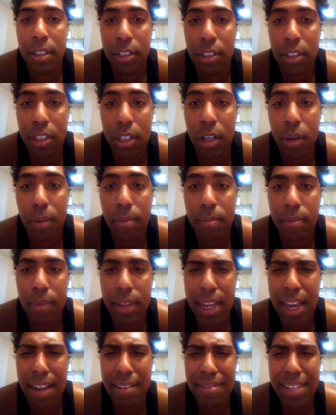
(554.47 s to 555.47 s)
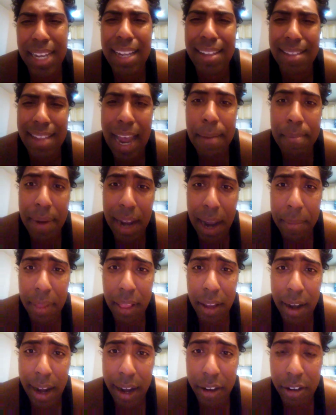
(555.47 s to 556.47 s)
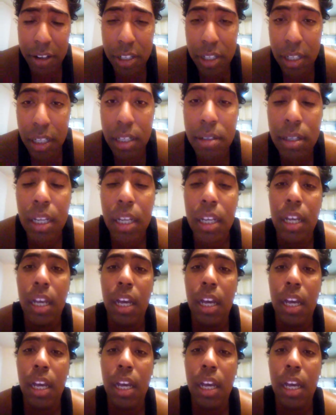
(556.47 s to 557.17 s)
So, take that, Pamela Anderson.